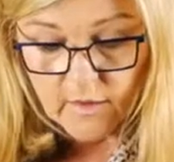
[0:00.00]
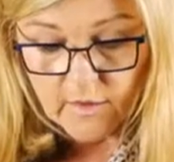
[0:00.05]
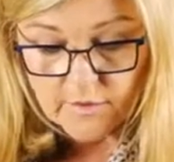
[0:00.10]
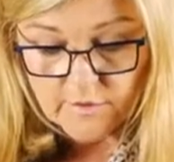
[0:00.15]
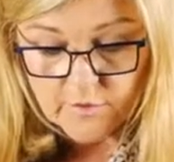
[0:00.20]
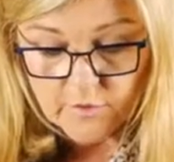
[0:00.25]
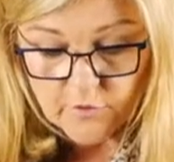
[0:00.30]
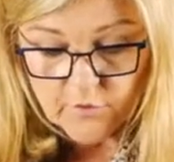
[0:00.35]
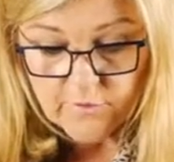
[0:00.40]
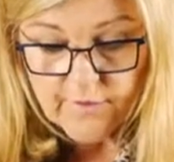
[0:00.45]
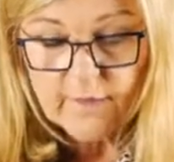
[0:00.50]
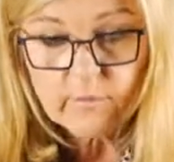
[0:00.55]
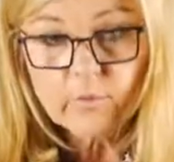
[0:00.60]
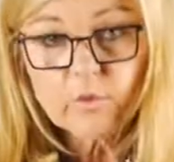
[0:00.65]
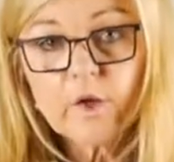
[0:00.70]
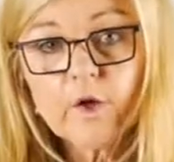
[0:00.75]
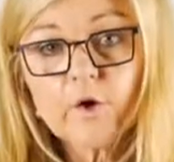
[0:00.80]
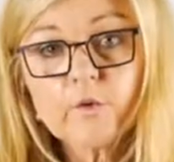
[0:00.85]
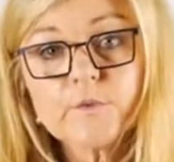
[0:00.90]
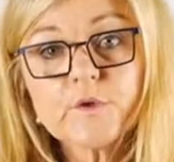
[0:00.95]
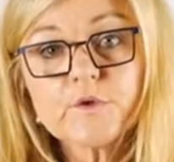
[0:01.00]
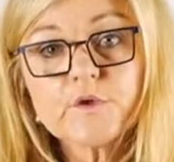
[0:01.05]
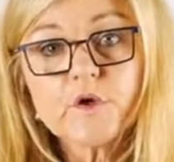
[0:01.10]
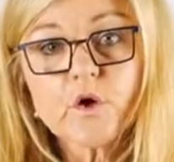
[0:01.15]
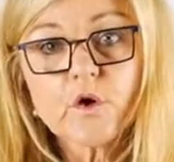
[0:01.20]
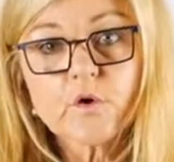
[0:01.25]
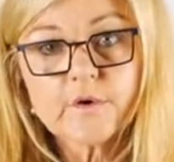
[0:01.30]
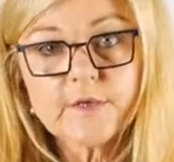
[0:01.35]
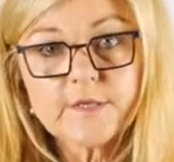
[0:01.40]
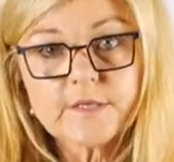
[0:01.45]
So that will help you
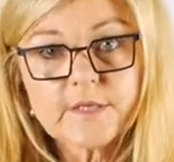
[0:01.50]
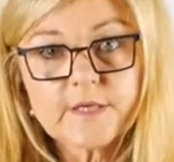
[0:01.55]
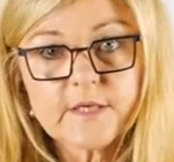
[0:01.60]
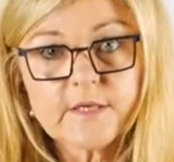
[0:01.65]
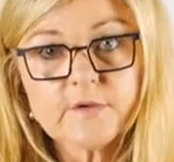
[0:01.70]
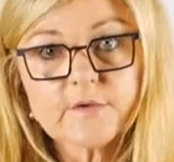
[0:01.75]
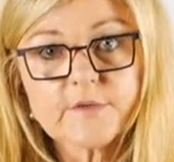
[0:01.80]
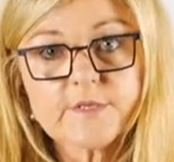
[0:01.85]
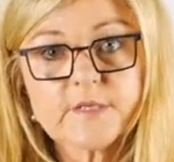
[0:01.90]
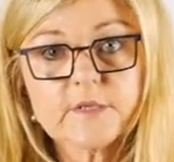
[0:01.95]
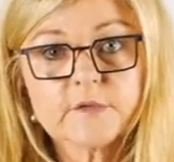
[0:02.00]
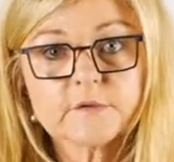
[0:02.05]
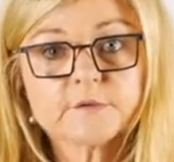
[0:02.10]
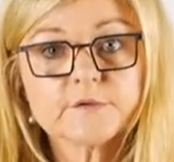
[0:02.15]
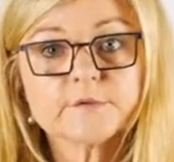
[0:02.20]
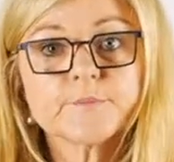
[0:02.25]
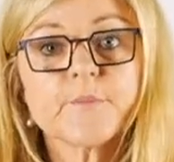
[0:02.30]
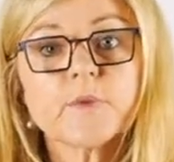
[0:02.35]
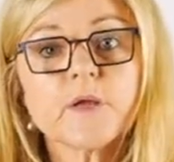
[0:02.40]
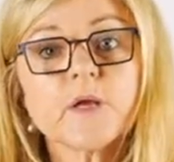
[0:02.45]
to orientate yourself.